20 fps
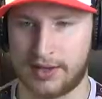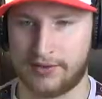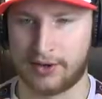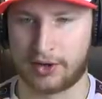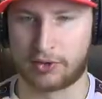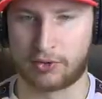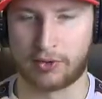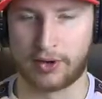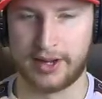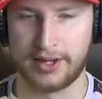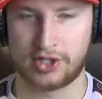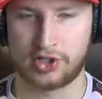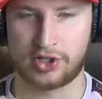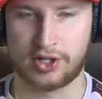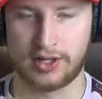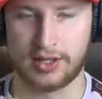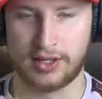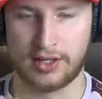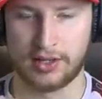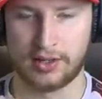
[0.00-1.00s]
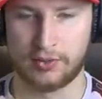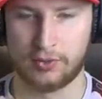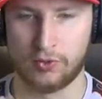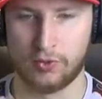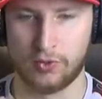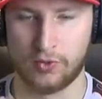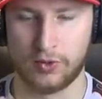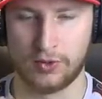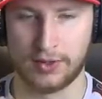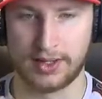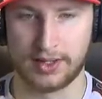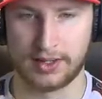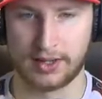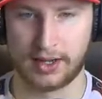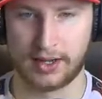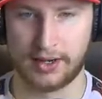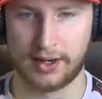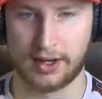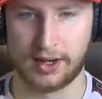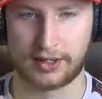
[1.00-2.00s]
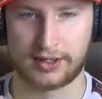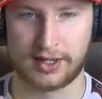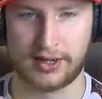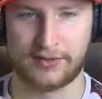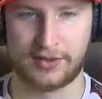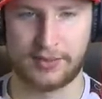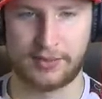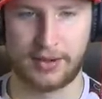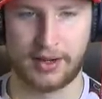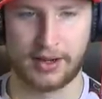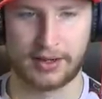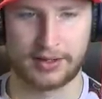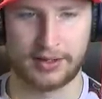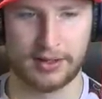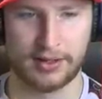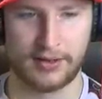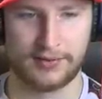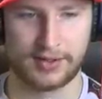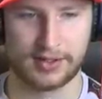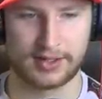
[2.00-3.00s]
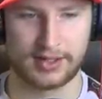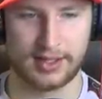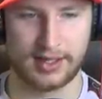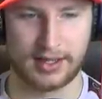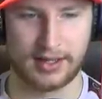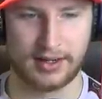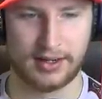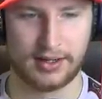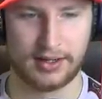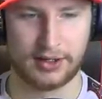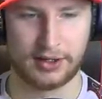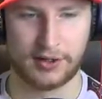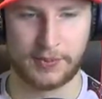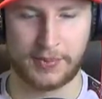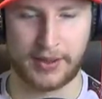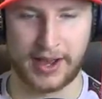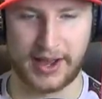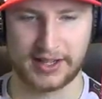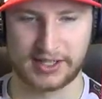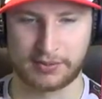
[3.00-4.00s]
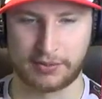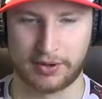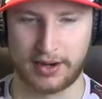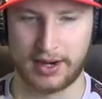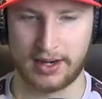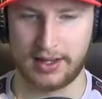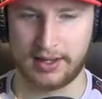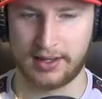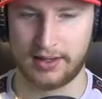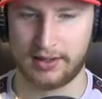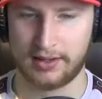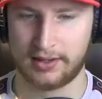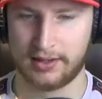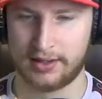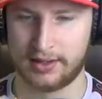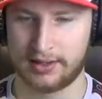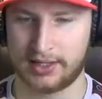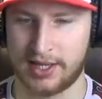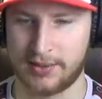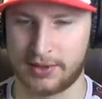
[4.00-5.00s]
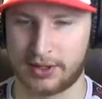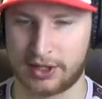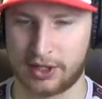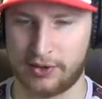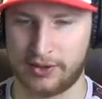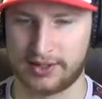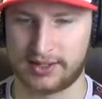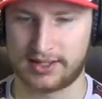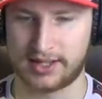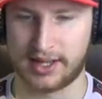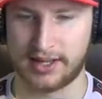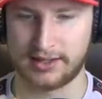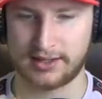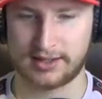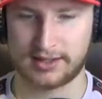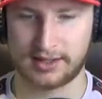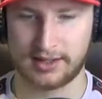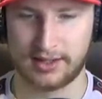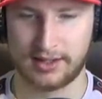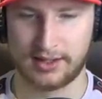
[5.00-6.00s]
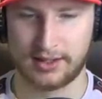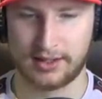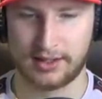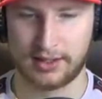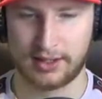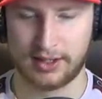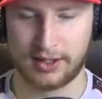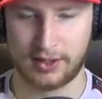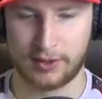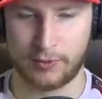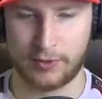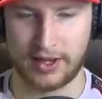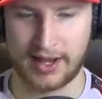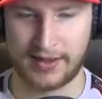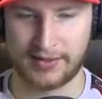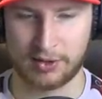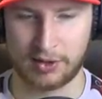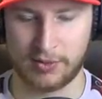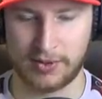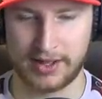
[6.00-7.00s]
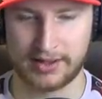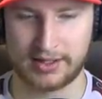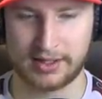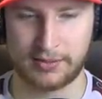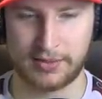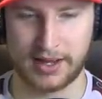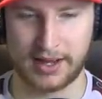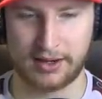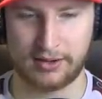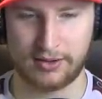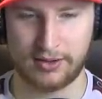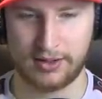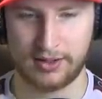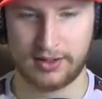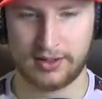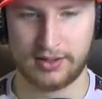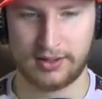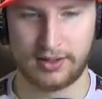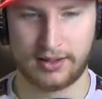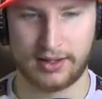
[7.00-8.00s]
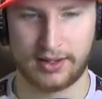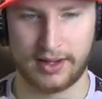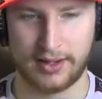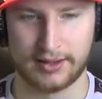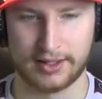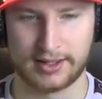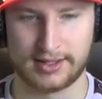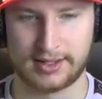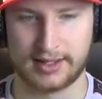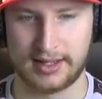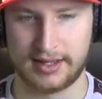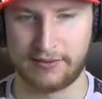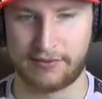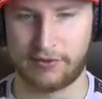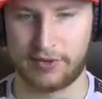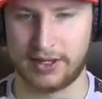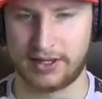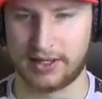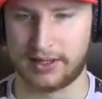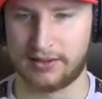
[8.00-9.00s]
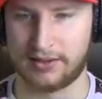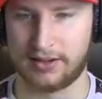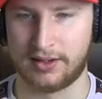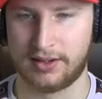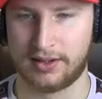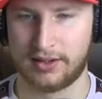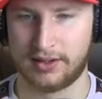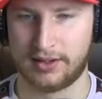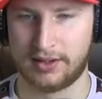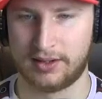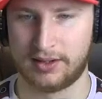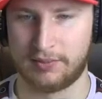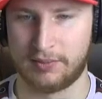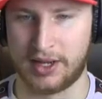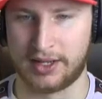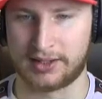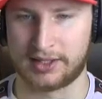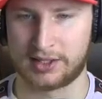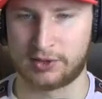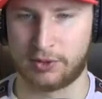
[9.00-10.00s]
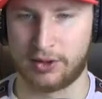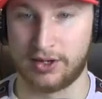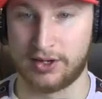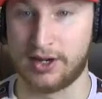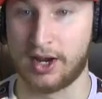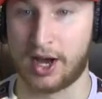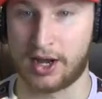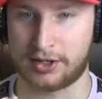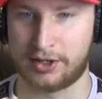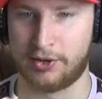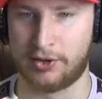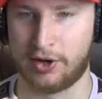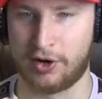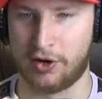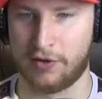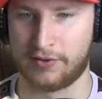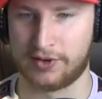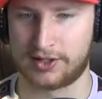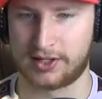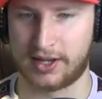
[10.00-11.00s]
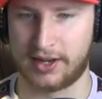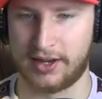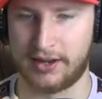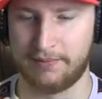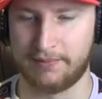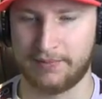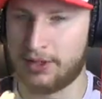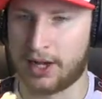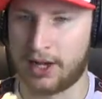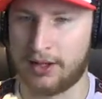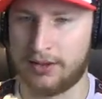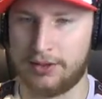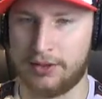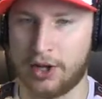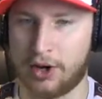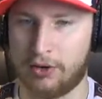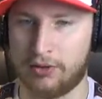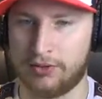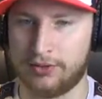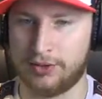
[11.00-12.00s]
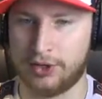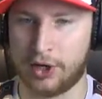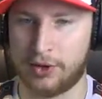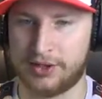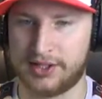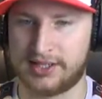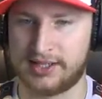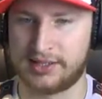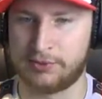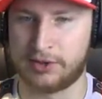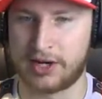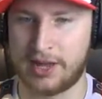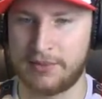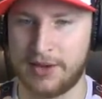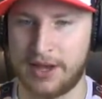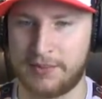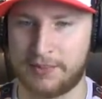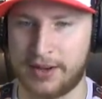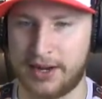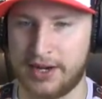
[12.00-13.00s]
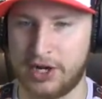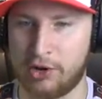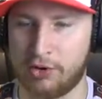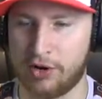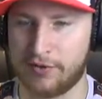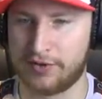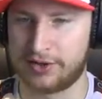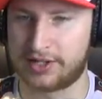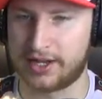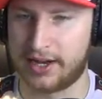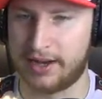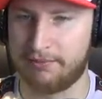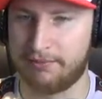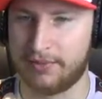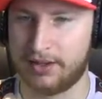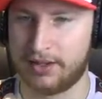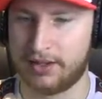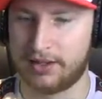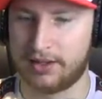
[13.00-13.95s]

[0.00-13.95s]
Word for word: David Krejci. Ooh, he got knocked off the puck. You love to see it. Good pass, Brady. Keep it going, Sens. We have the momentum now. And let's see if we can make this one not go to overtime. Not, no, no, this isn't what I meant by no overtime.